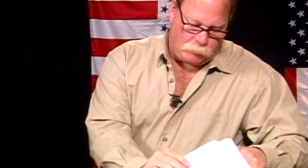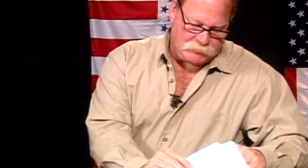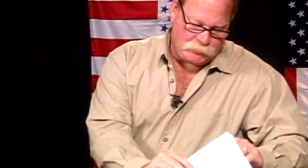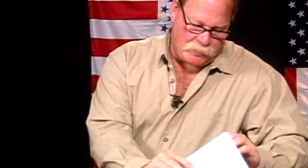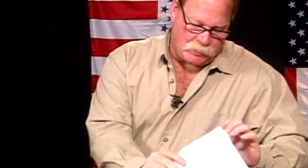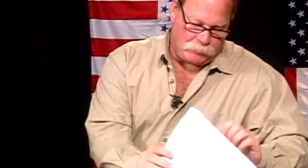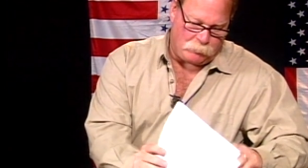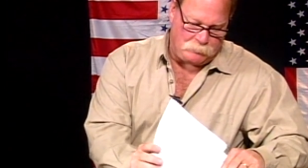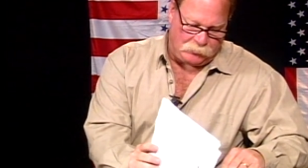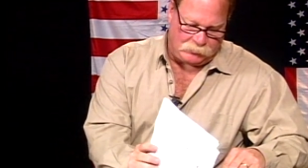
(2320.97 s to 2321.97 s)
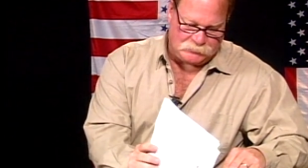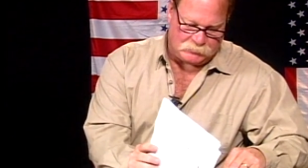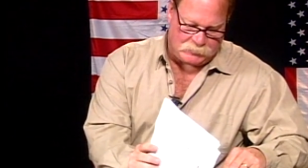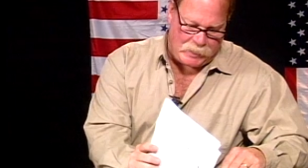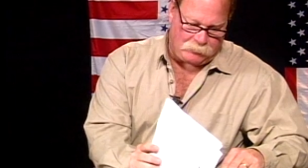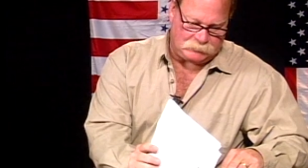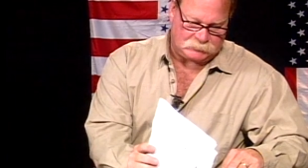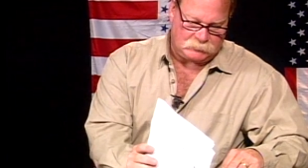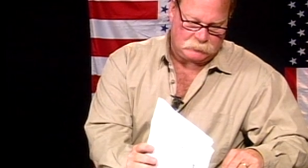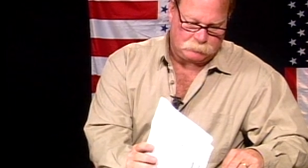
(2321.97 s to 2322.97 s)
we're talking about billions of
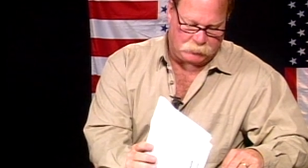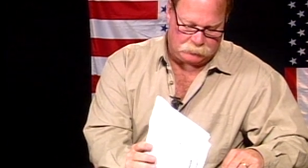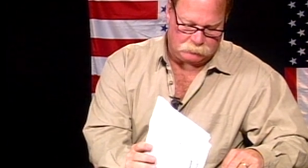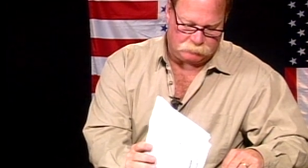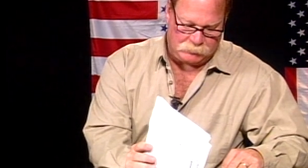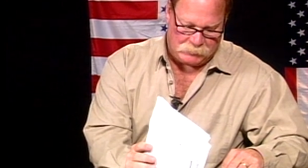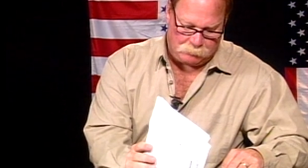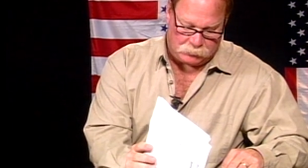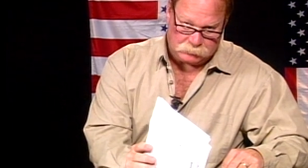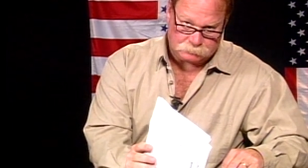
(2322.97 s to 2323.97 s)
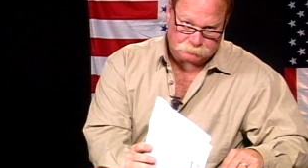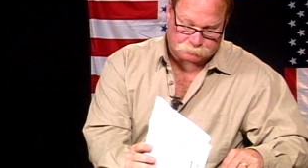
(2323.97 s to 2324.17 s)
dollars, but remember,